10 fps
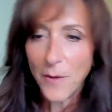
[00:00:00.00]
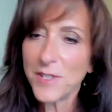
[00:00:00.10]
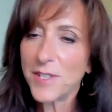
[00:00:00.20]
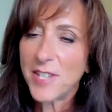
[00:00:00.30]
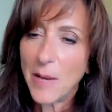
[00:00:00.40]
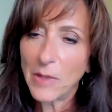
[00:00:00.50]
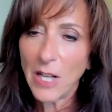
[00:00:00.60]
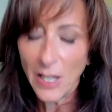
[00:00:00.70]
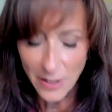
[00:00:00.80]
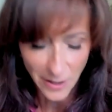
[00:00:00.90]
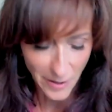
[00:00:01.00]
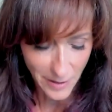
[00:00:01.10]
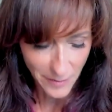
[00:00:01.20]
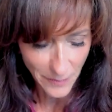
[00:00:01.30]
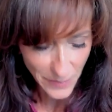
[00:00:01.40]
that was the same color
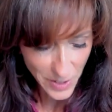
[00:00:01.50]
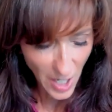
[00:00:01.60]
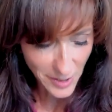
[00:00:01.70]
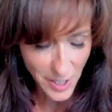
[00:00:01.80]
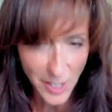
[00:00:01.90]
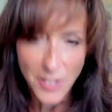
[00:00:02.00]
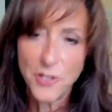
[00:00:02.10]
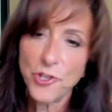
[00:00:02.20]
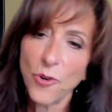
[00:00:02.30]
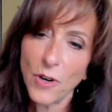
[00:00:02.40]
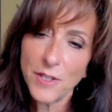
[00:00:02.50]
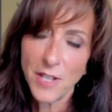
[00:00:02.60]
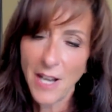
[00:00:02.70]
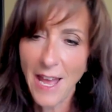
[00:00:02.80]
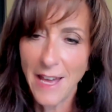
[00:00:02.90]
and tucked it into the shorts
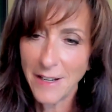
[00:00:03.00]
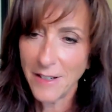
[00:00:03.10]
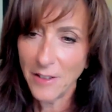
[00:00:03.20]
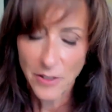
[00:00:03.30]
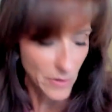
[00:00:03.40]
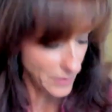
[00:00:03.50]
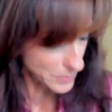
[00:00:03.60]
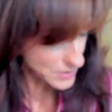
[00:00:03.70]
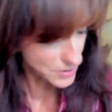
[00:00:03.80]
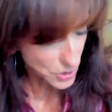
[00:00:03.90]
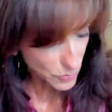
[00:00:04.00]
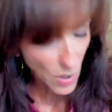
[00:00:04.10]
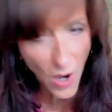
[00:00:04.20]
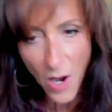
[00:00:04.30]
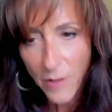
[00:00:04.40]
and added a little, there was a
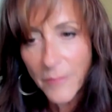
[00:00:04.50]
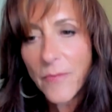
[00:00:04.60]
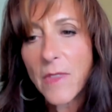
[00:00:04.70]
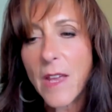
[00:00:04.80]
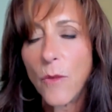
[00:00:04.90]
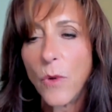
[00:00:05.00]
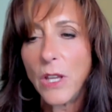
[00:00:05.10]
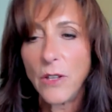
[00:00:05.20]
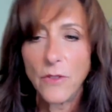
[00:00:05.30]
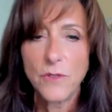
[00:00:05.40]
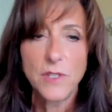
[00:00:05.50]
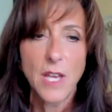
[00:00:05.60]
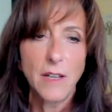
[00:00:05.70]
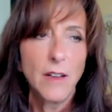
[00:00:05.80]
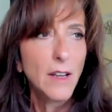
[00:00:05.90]
sarong that we used
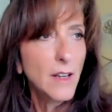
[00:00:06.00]
that